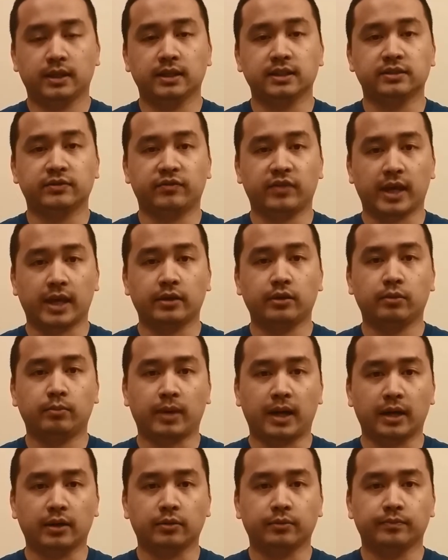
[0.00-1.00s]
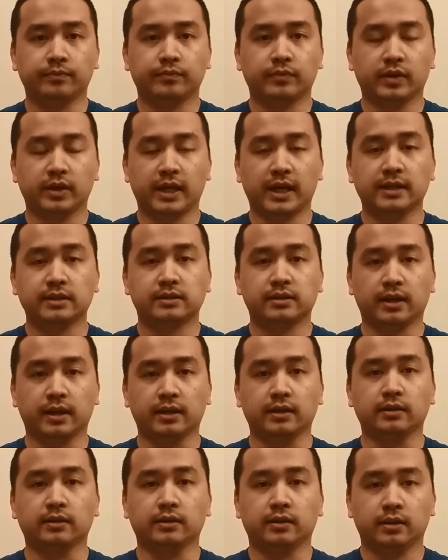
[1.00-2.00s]
is flat on the bottom, and has
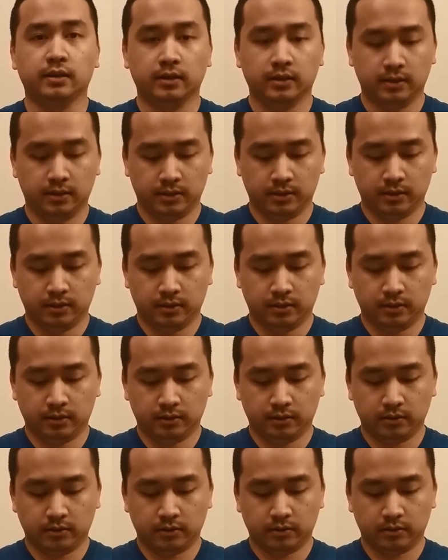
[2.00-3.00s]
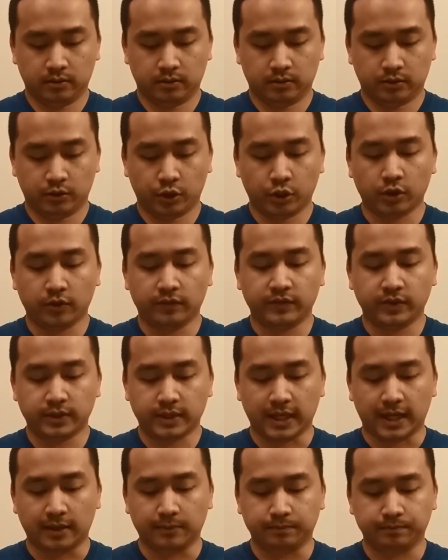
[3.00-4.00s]
a curved
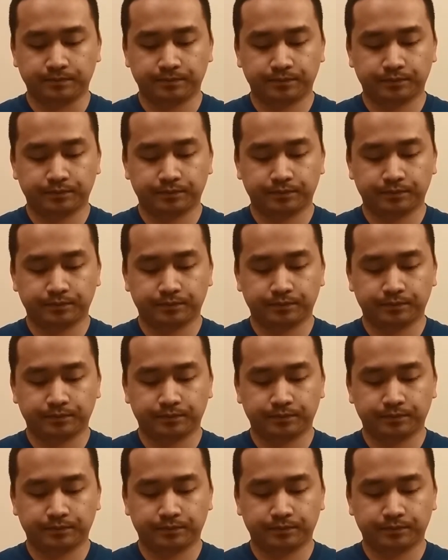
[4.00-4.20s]
top.